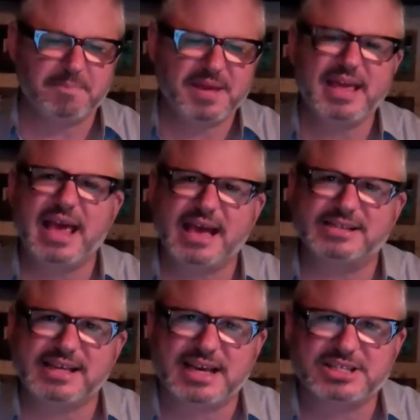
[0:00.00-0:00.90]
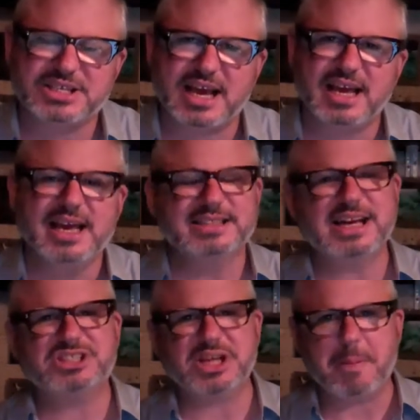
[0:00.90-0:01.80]
PSHA, is
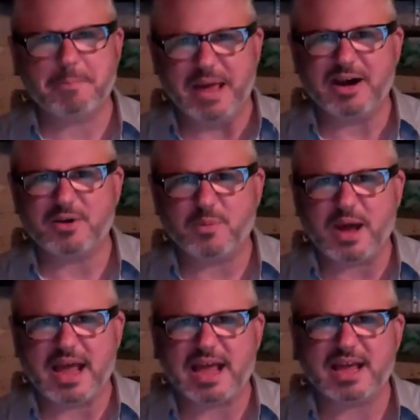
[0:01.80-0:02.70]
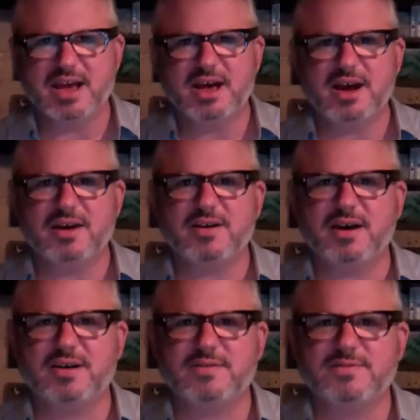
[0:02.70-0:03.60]
actually a better way
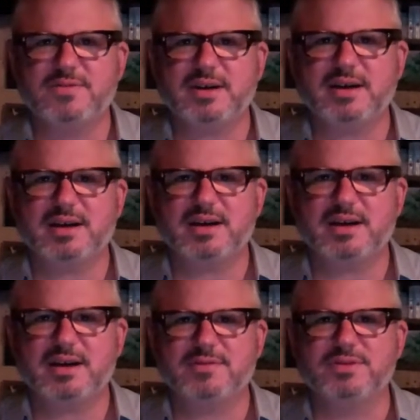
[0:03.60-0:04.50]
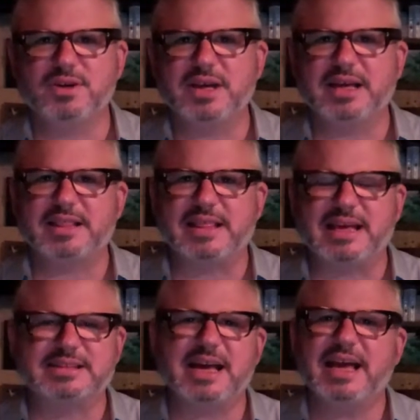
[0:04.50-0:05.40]
of looking at
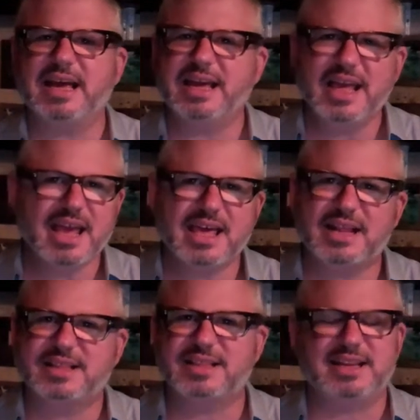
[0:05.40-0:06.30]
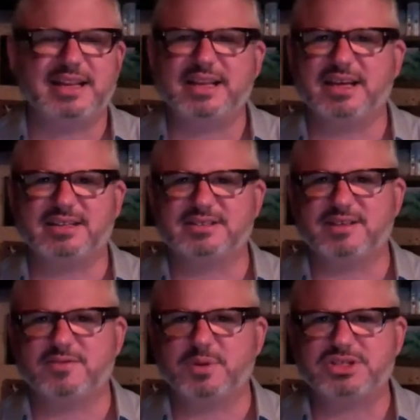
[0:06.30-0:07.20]
things. I can't get into the details
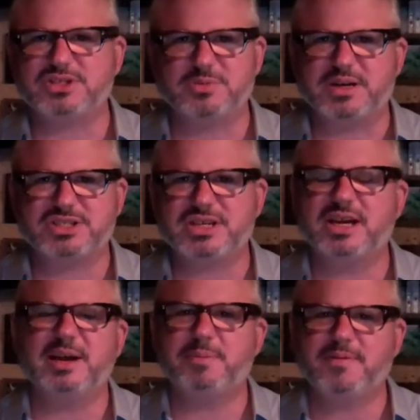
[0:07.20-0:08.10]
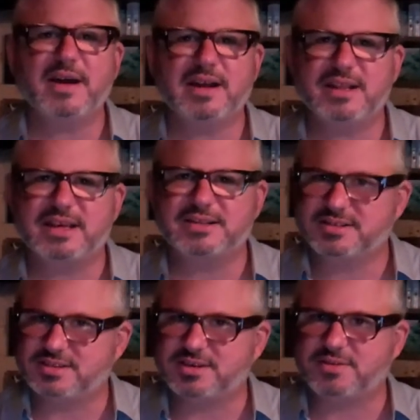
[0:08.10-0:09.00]
of which is which. I provide a link to
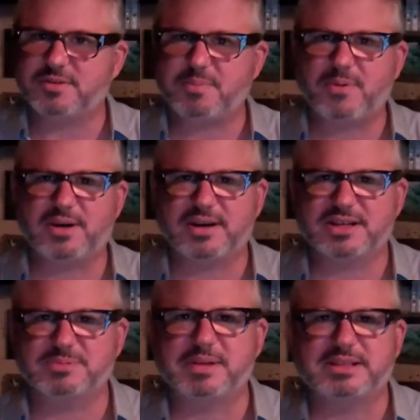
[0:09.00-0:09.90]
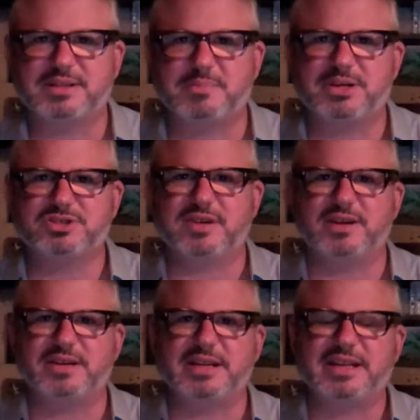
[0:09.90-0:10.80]
the whole report. It explains it in much
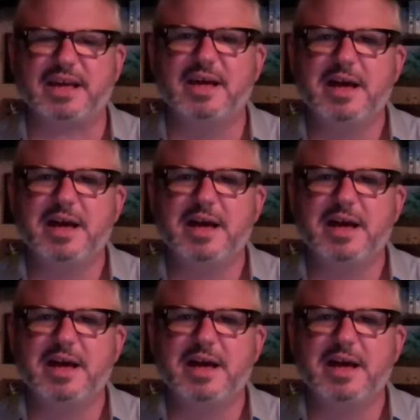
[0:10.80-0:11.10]
greater detail.